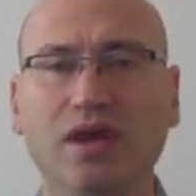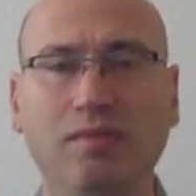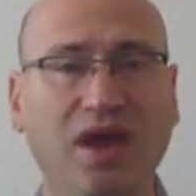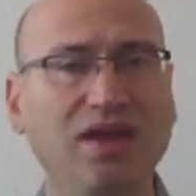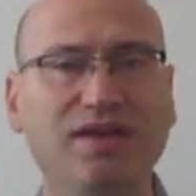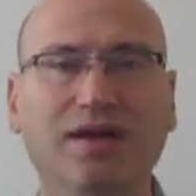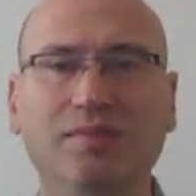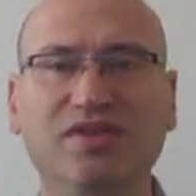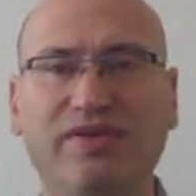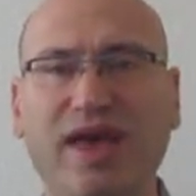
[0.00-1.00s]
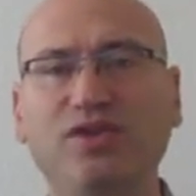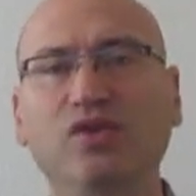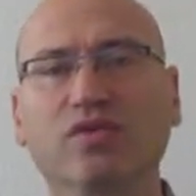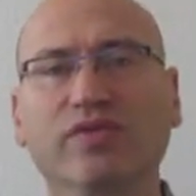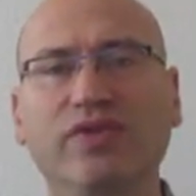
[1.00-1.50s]
Many times I've had to
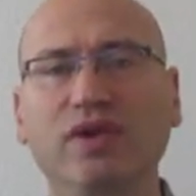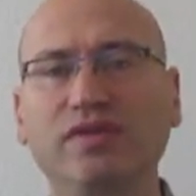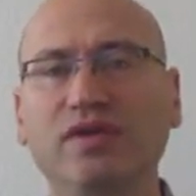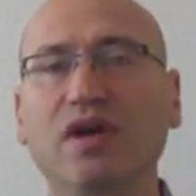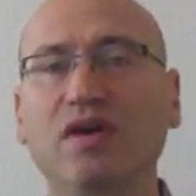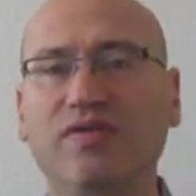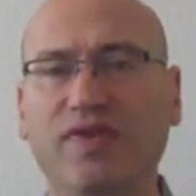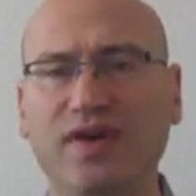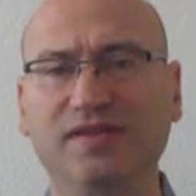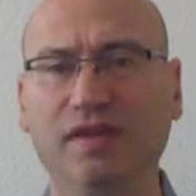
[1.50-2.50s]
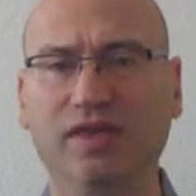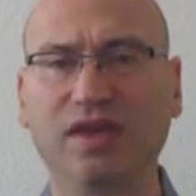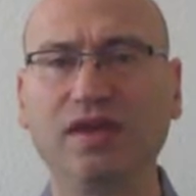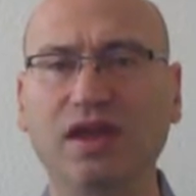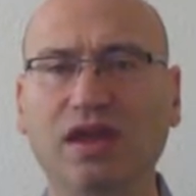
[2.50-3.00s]
confront fuzzy
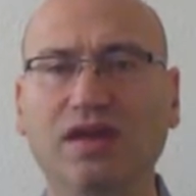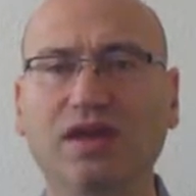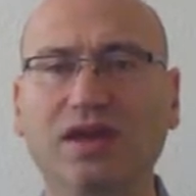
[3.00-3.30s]
thinking,